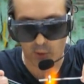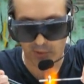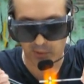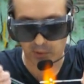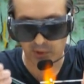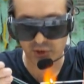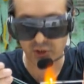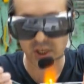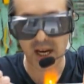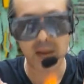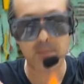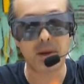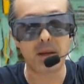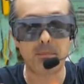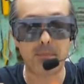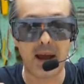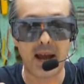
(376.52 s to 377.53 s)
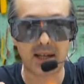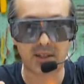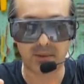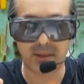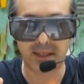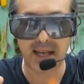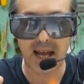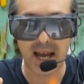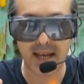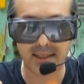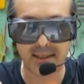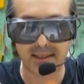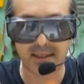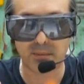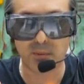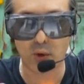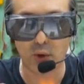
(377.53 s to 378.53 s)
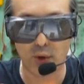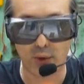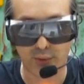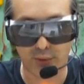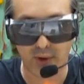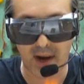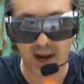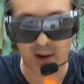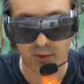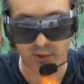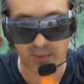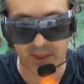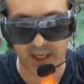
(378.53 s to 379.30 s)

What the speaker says: the moment. We'll shape it back to a nice smooth round